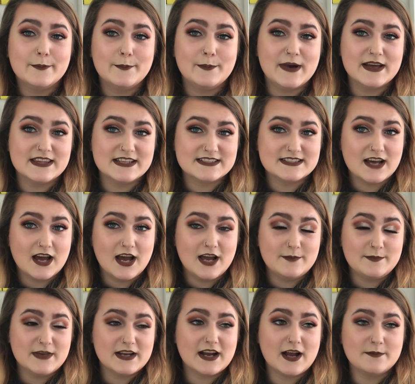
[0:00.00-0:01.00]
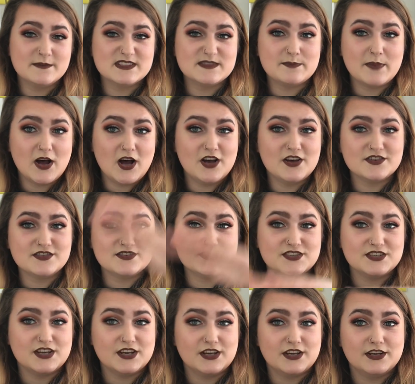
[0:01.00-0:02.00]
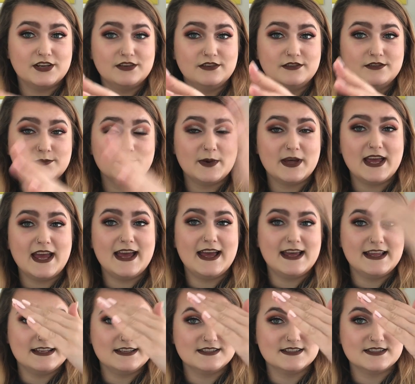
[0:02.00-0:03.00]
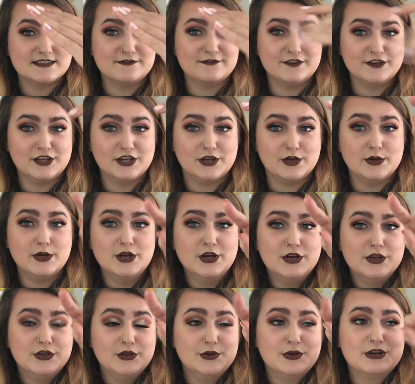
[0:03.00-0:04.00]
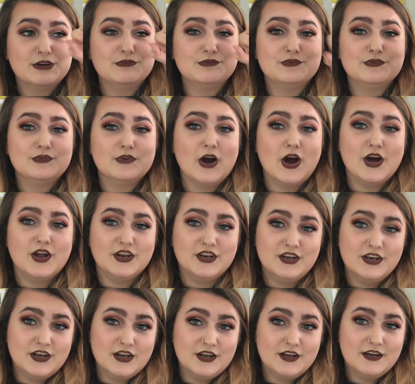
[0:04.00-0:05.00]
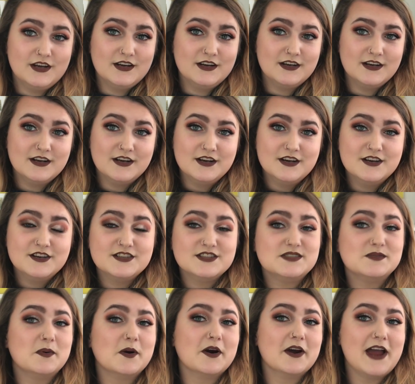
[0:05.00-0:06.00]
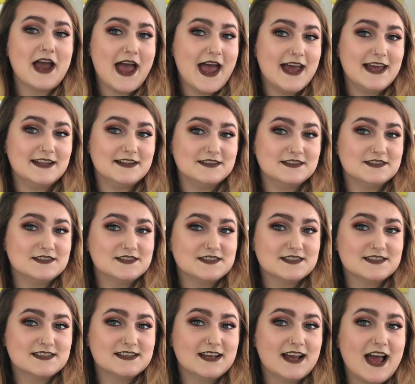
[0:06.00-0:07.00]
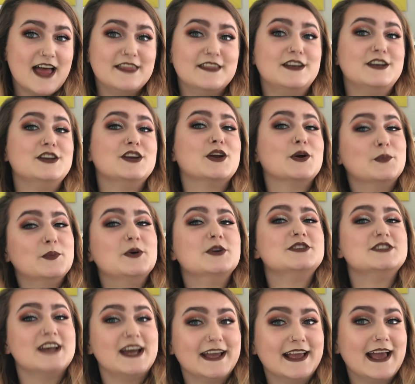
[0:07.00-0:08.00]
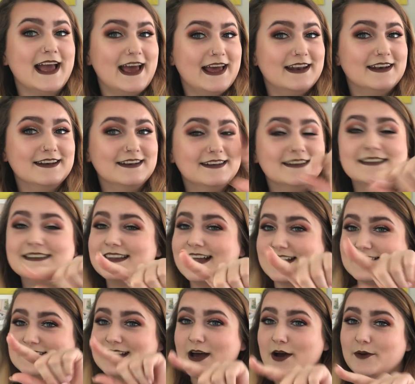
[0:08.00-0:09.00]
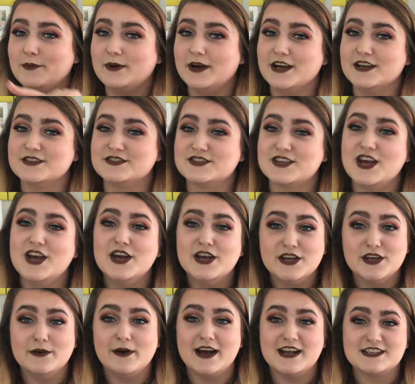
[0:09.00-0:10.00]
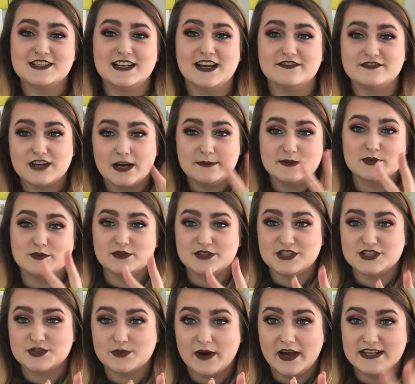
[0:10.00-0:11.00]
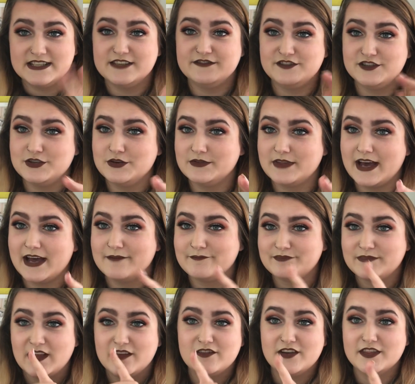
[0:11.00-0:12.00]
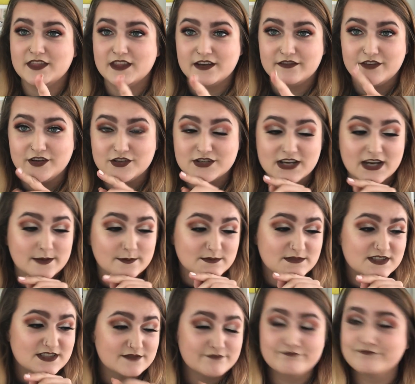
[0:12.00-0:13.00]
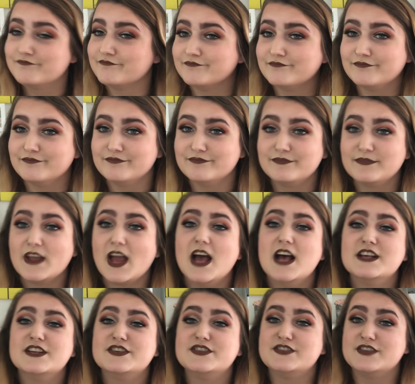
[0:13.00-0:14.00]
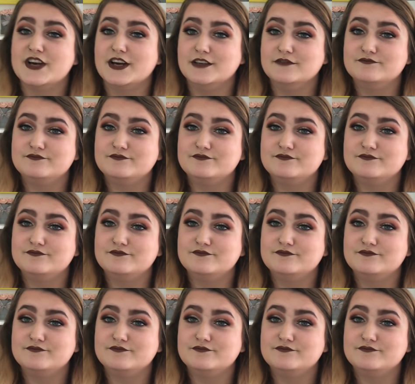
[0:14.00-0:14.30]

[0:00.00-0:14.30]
by the time it comes past you, where it ends for you, you can run to where it ends and then you can watch it again. That's how it works. You actually have time to watch it twice if you do that. I've done that a few times. So,